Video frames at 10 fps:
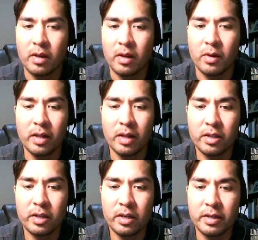Well, that's
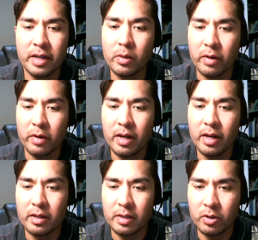good. Delaware, right?
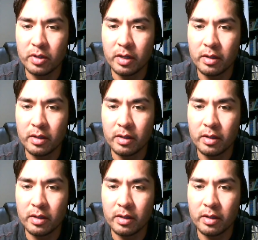Is that what you said?